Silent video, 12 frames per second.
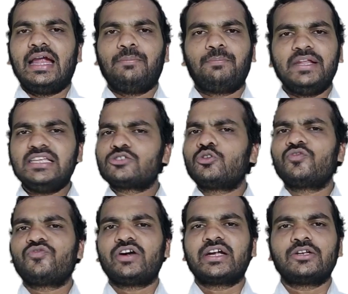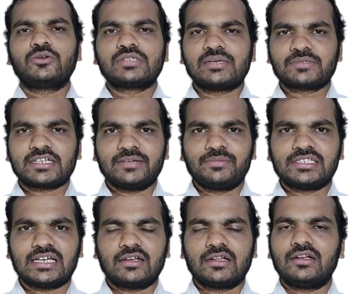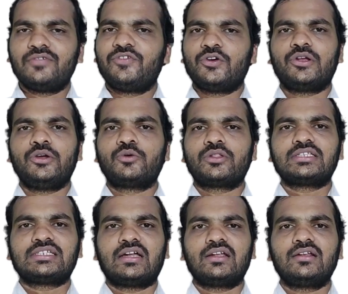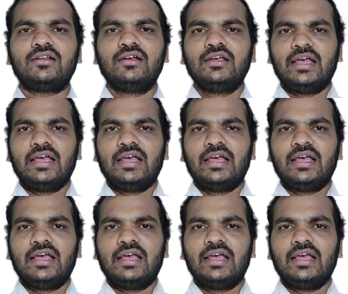And please don't forget to subscribe the channel if you are new to the channel.